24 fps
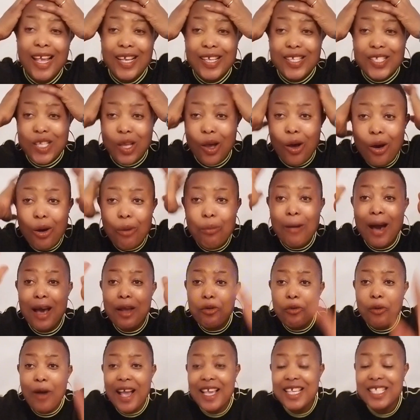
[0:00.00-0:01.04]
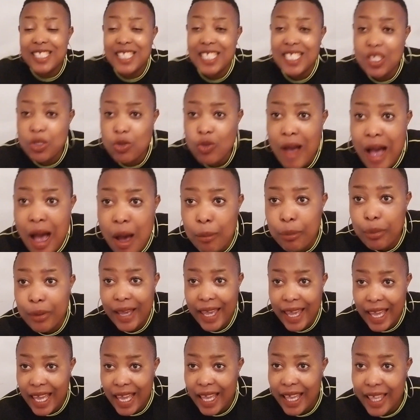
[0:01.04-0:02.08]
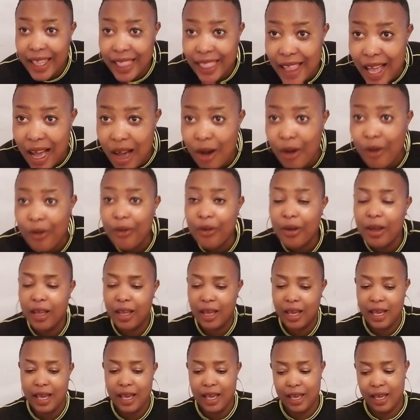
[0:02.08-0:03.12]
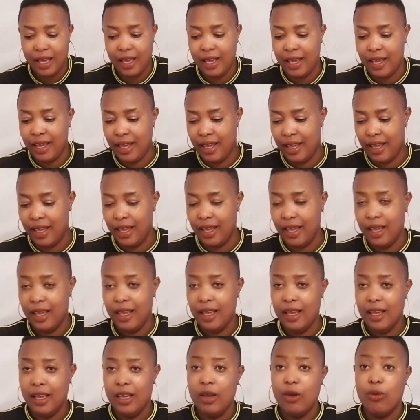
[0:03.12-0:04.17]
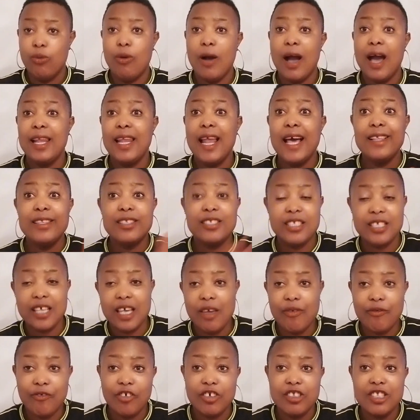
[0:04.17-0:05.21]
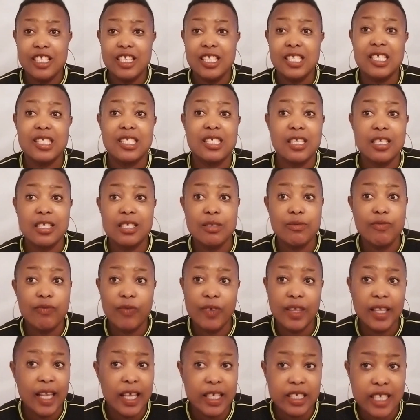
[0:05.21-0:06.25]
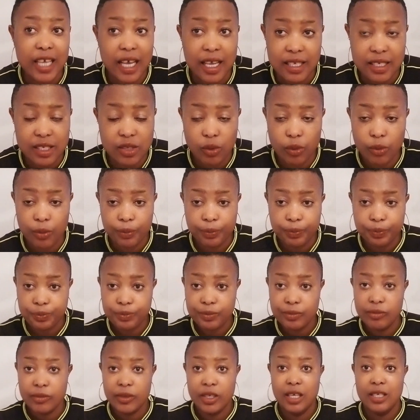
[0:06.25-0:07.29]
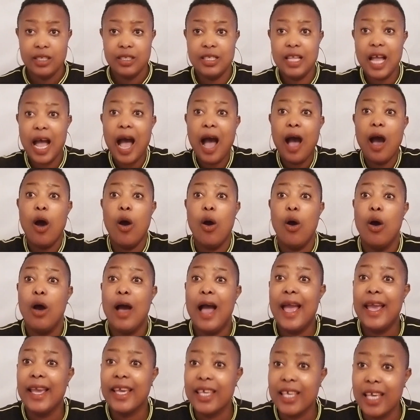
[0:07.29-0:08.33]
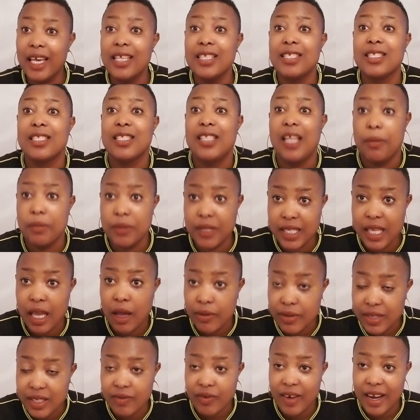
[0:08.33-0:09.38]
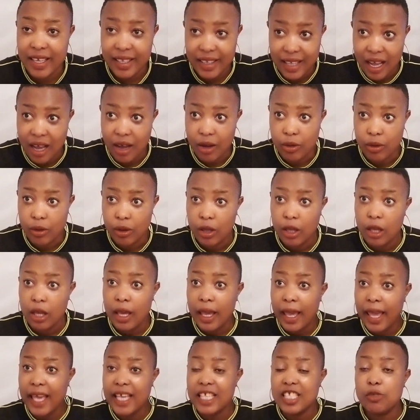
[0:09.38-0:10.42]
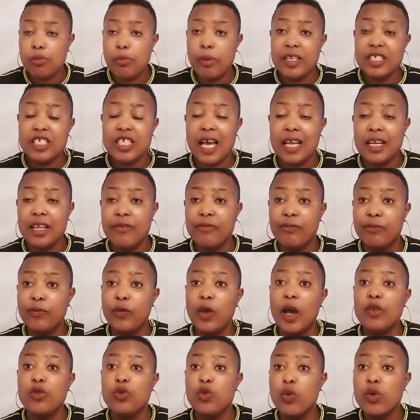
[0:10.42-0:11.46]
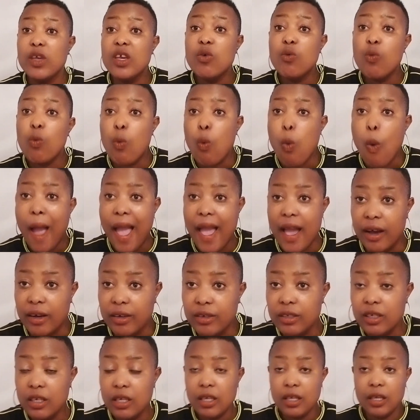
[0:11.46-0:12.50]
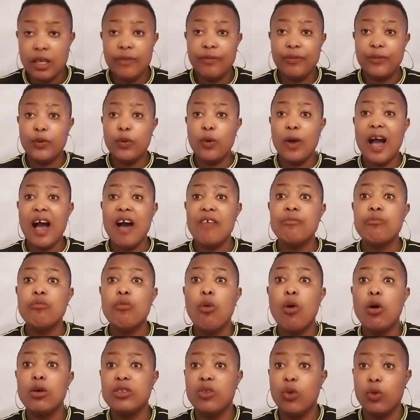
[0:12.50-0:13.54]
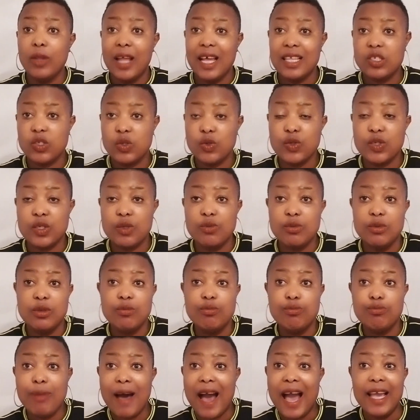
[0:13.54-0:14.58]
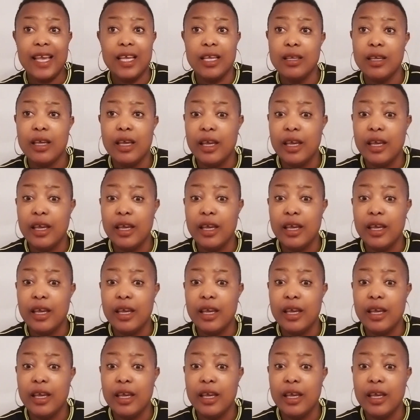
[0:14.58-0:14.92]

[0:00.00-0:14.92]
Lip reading: So Marwa is the Swamp King now. Hey, wala day for these villagers, so that against themselves right now. Especially if you are doing well, if you have more donatus by